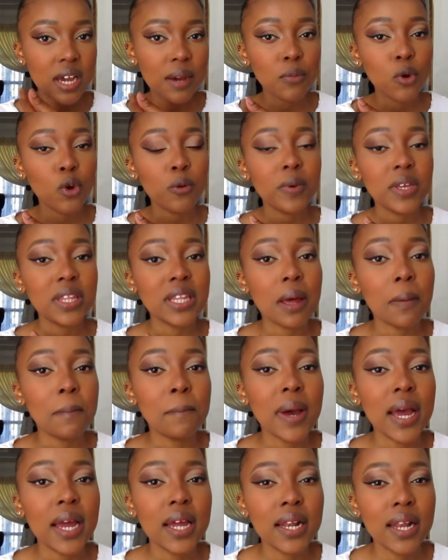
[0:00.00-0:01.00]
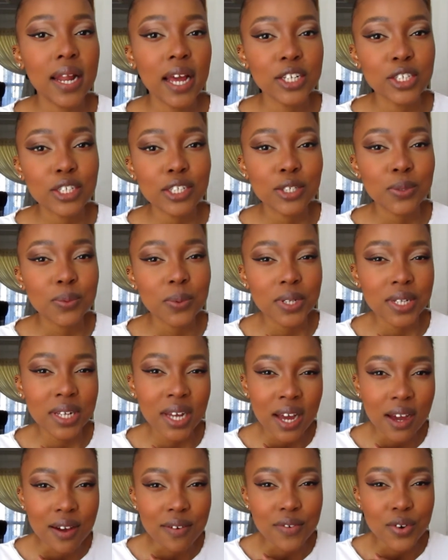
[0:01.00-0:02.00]
hoping that my lashes will
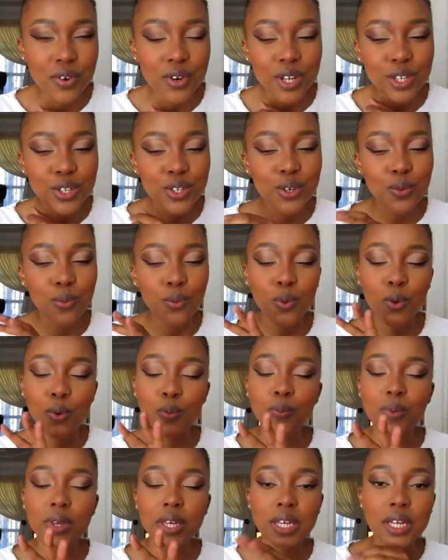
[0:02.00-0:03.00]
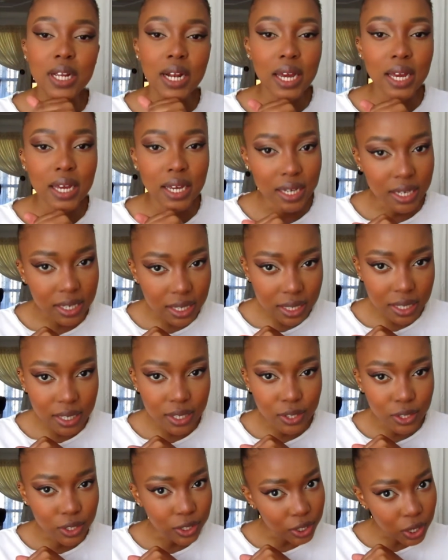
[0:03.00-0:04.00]
cover it, so it won't be like,
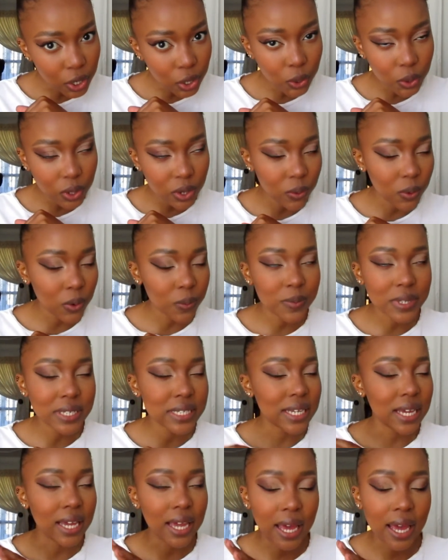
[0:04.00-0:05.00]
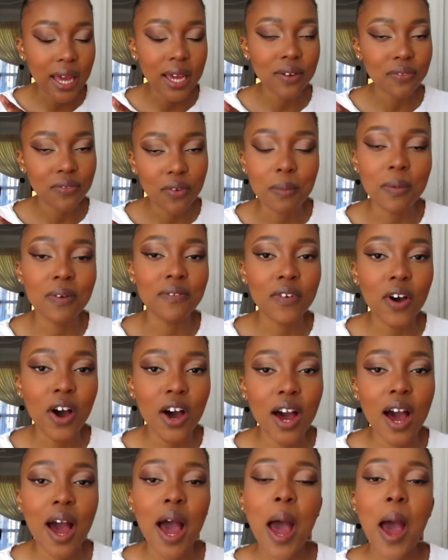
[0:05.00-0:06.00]
you know, it won't be saying hey from
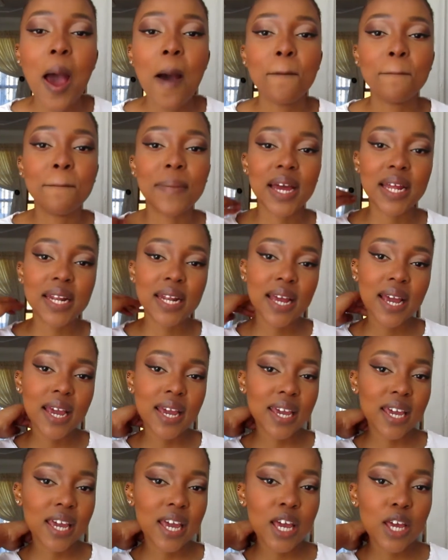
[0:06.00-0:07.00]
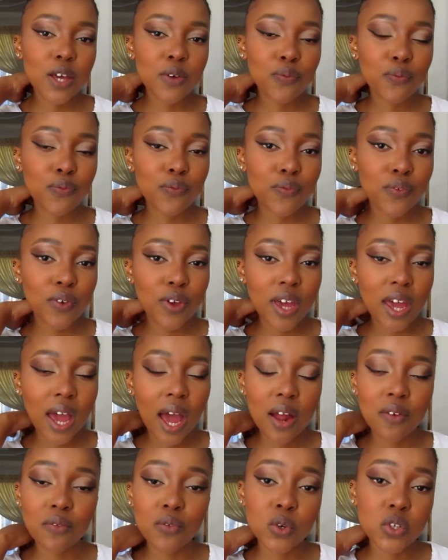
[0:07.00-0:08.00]
afar. But like, if
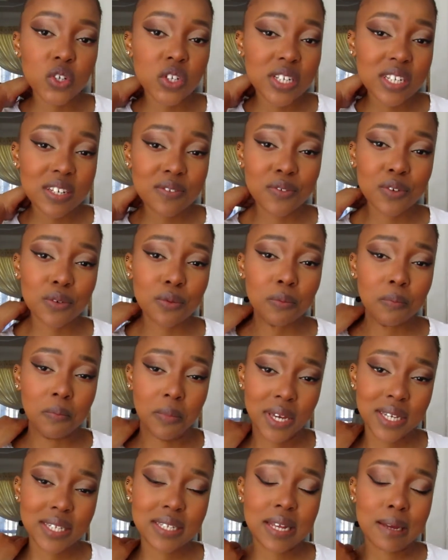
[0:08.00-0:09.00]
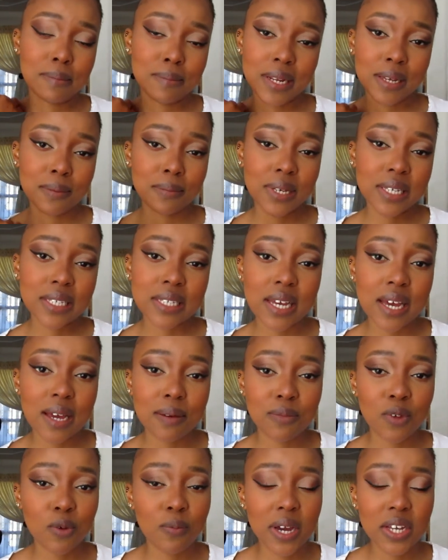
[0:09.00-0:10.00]
unfortunately if you messed up like big time,
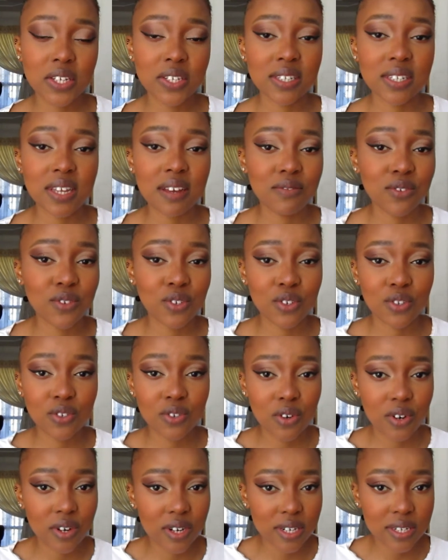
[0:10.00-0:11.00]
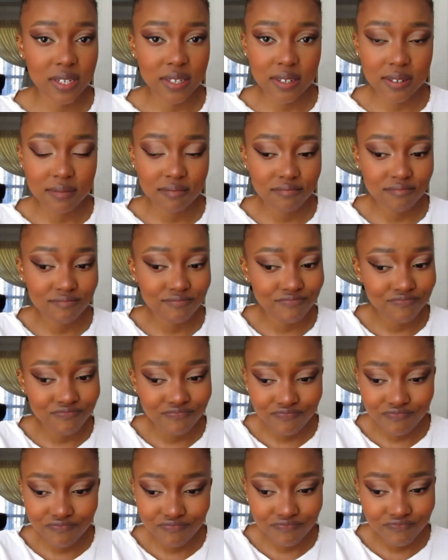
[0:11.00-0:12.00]
you might just have to start,
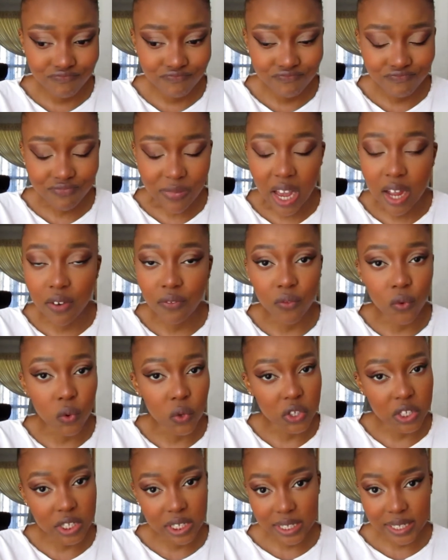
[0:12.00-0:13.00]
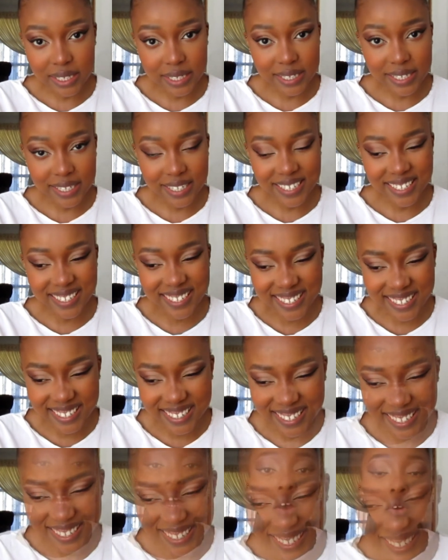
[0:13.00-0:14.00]
unfortunately.
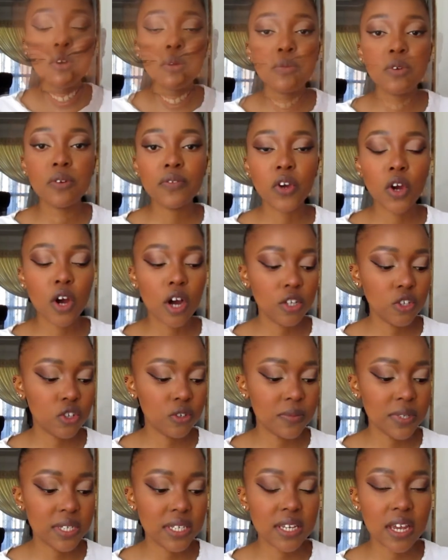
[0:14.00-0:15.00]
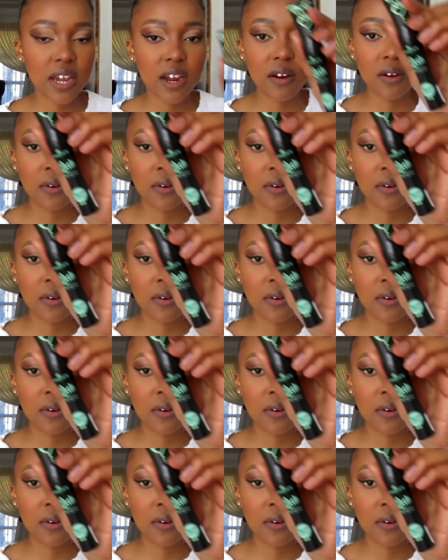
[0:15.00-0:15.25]
Okay, now we're moving on to mascara.